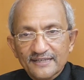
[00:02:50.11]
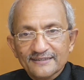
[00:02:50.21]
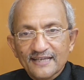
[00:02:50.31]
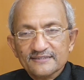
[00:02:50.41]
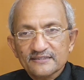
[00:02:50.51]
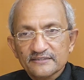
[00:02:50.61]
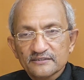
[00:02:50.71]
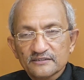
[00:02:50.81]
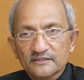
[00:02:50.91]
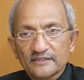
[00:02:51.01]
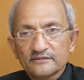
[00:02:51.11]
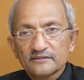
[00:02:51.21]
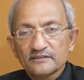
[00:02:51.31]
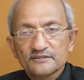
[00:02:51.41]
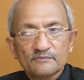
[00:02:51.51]
10 lakhs a year,
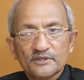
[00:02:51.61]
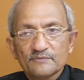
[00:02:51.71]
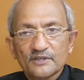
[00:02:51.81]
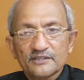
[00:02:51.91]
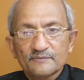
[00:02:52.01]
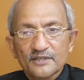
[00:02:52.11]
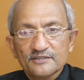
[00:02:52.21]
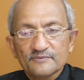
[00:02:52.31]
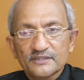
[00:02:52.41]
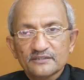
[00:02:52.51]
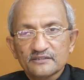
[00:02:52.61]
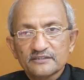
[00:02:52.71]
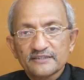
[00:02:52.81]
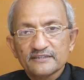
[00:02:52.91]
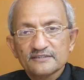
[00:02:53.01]
and somebody multiplies by
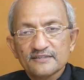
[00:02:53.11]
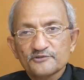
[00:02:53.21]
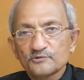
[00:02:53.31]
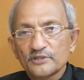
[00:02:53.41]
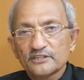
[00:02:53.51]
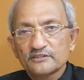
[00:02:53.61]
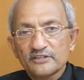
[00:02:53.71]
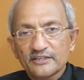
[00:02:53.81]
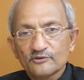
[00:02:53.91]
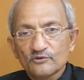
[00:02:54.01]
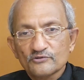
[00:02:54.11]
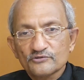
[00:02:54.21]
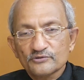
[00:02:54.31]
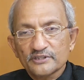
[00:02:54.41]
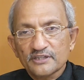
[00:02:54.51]
30 and says you need 3
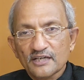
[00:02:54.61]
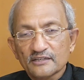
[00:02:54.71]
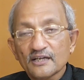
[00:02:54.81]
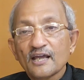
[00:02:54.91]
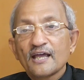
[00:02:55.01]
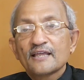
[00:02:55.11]
crores to retire,